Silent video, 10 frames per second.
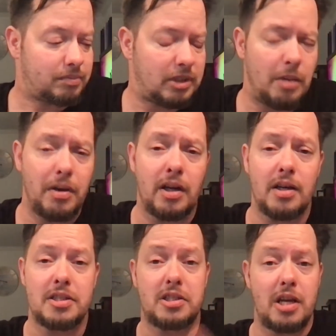
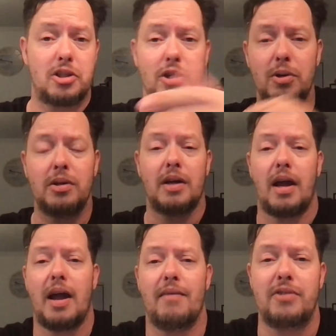But stay tuned. I
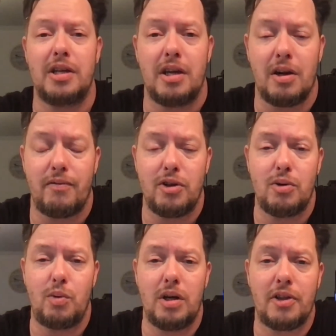have the interview
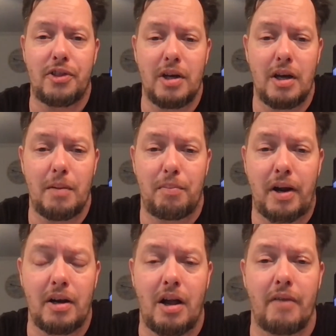with
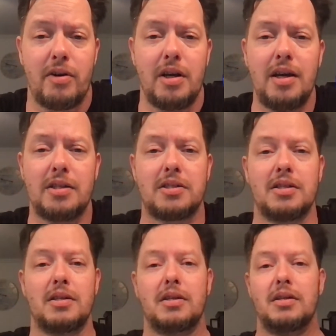Brandon Oliver next.
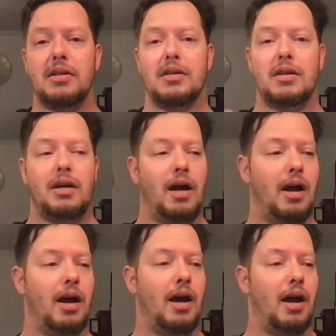
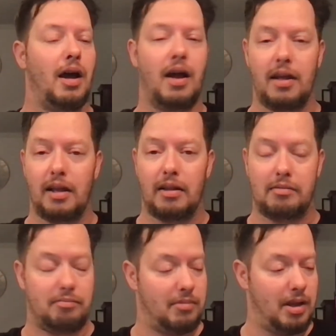
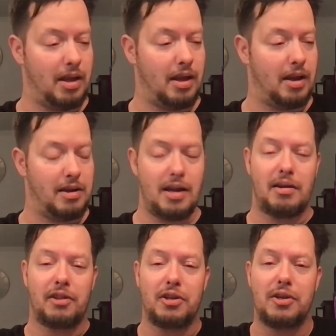And yeah,
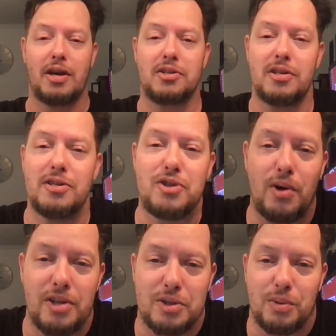I think you guys are going to
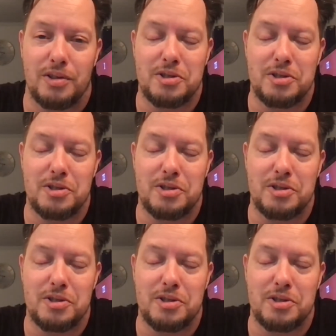enjoy this one.